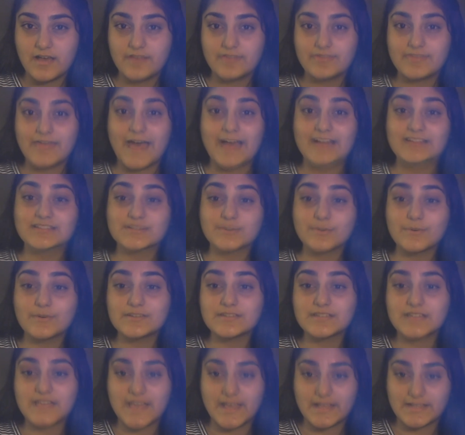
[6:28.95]
That's going
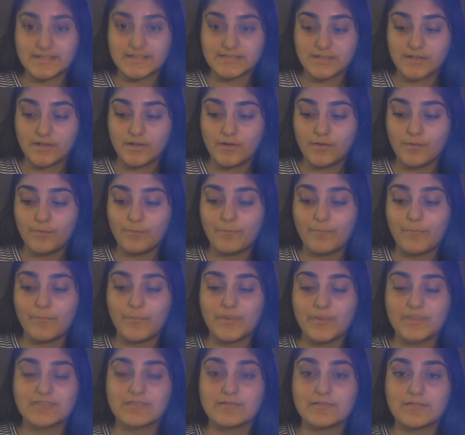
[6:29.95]
to cancel
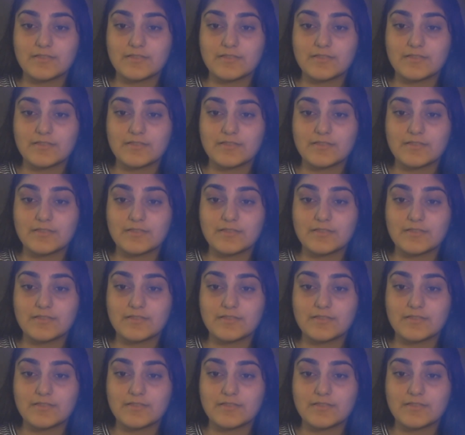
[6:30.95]
with